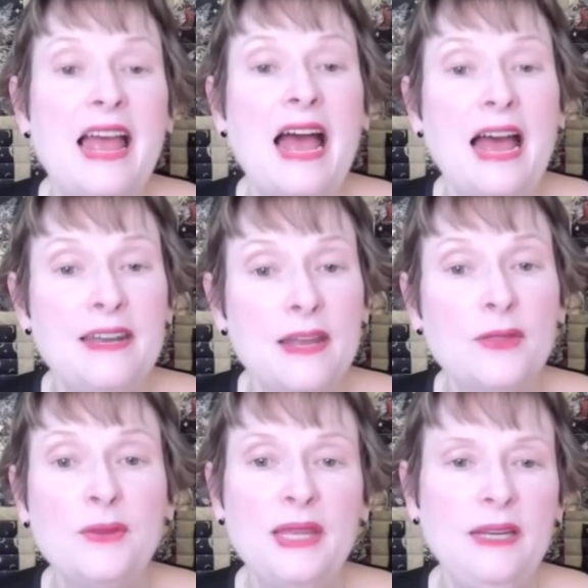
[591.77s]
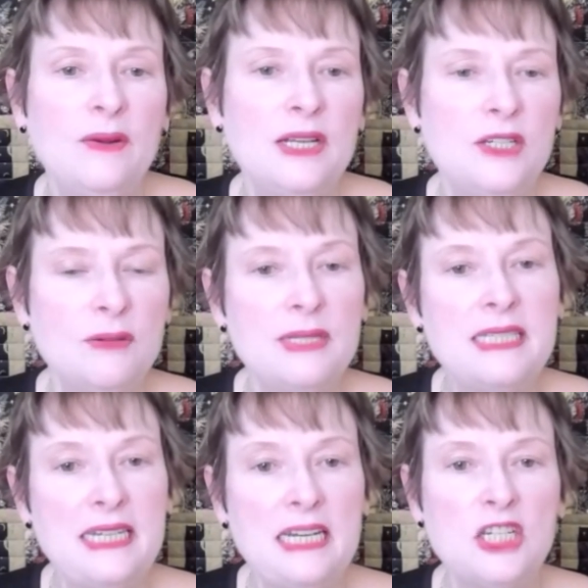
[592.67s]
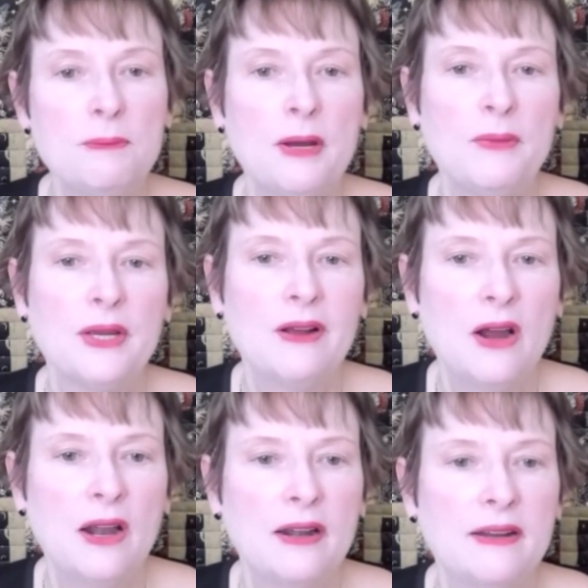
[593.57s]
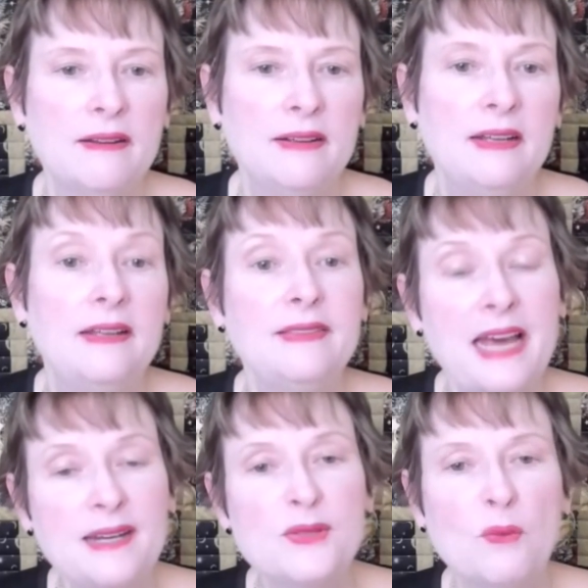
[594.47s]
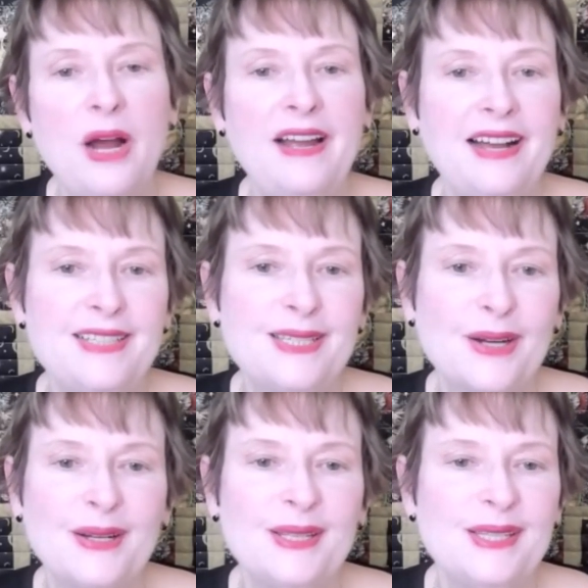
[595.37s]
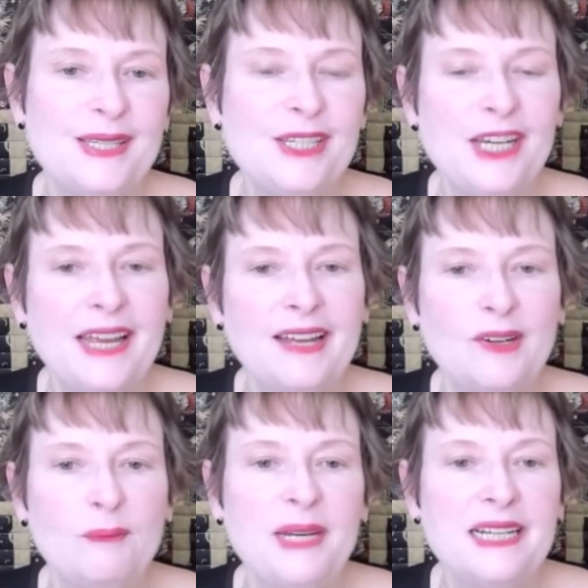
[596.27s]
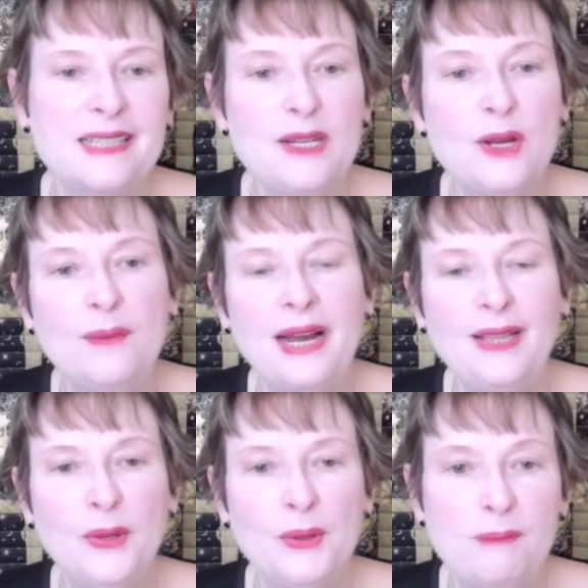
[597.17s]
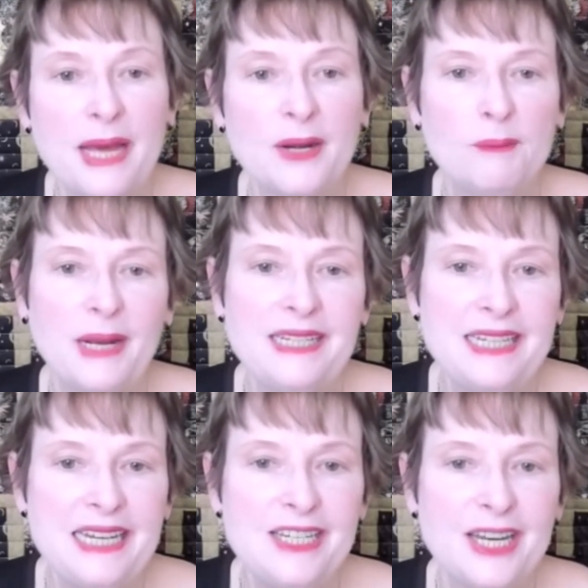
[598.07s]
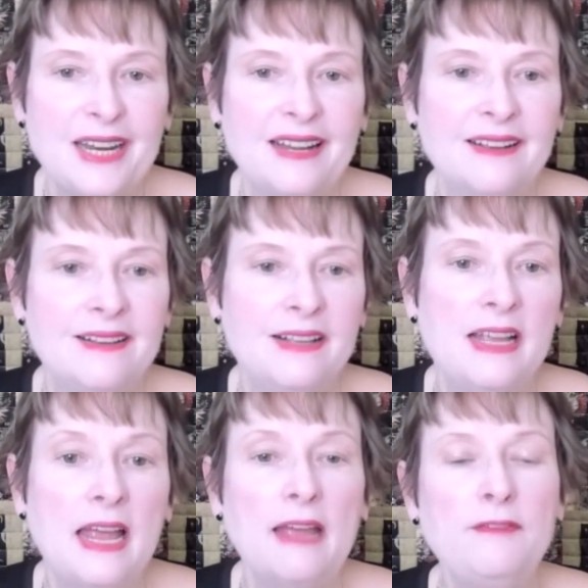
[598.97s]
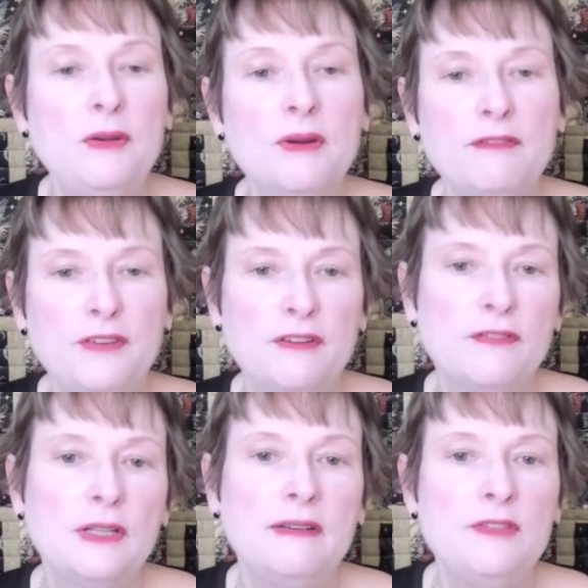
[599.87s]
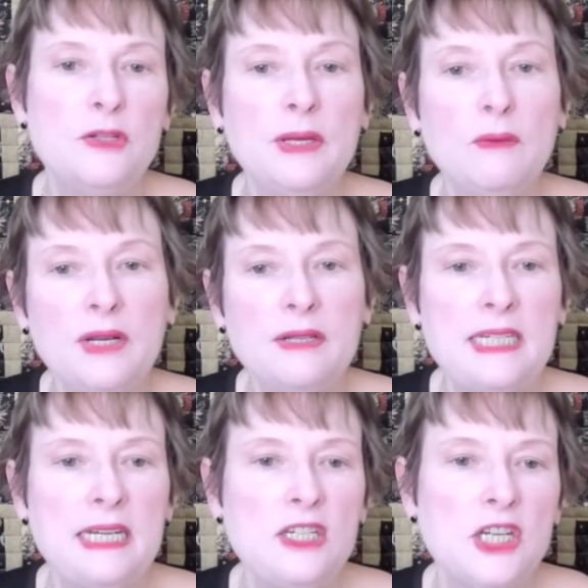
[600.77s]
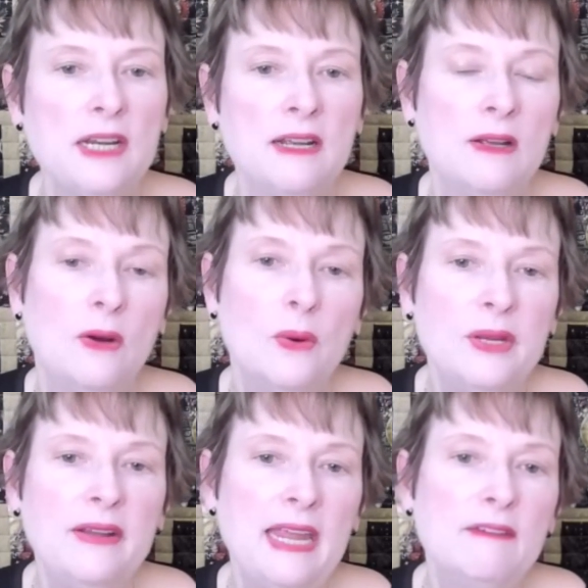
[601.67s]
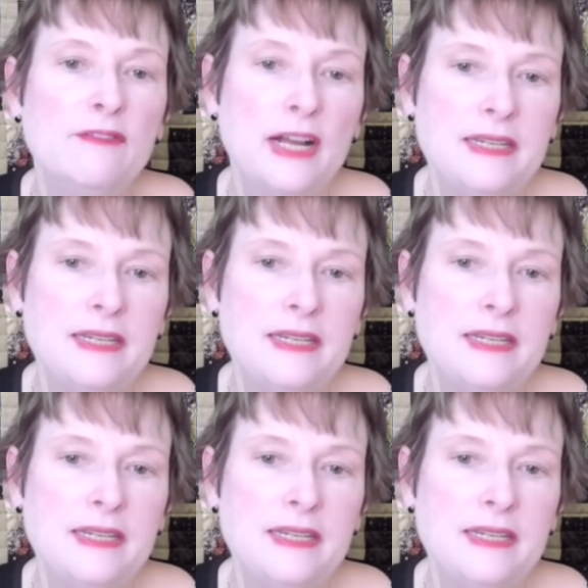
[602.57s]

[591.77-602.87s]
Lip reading: Another thing you can do is teach about the card. That is why I started this channel, because I know I learn better by teaching. If you are fearful of doing real teaching, or you can't find